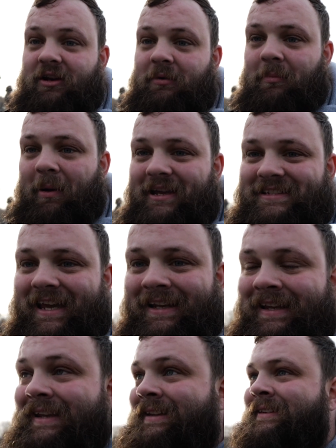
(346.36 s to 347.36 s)
I don't want to pay to get in
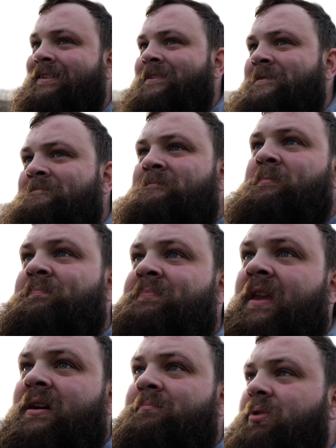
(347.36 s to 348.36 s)
here.
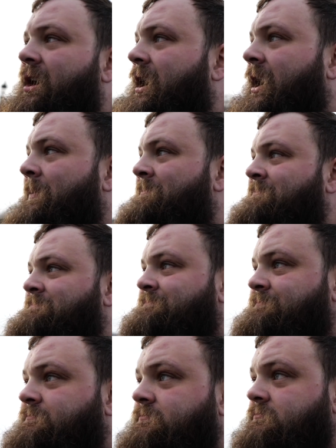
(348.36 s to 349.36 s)

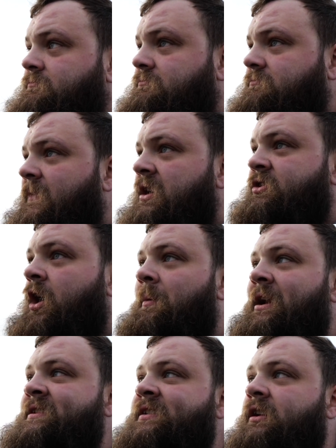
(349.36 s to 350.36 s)
But, so I
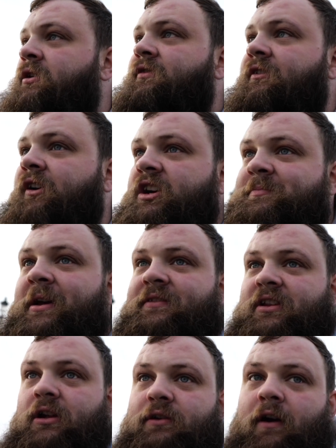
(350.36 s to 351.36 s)
went into the Louvre. The first bit of
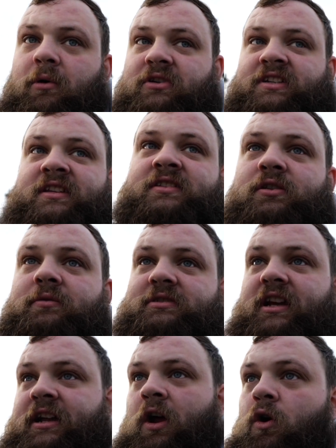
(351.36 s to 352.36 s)
the Louvre I walked into was
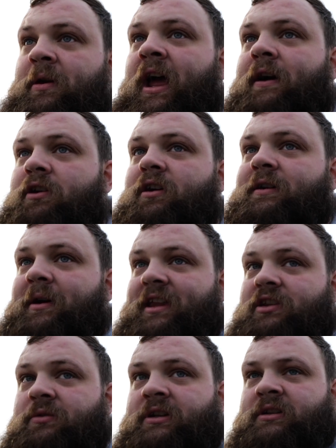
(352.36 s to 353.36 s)
like an open area where they're
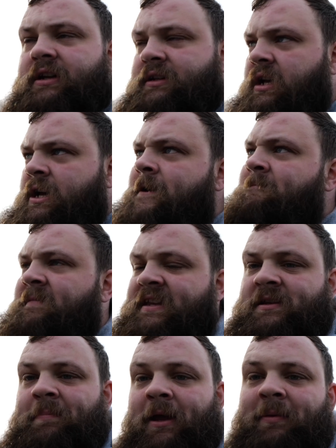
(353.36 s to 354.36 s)
doing like, there's
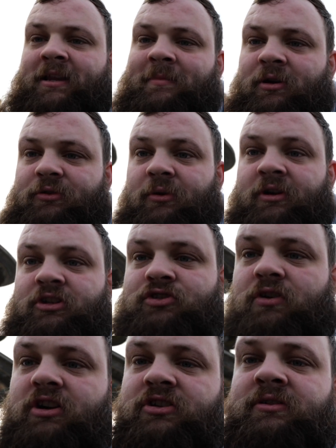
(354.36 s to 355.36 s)
some people in the middle doing
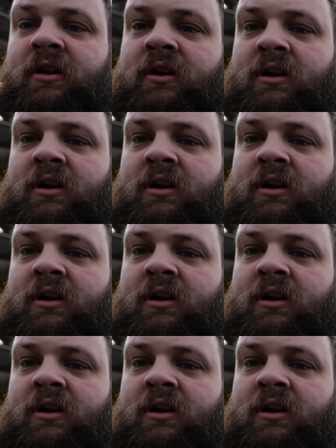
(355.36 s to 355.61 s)
construction.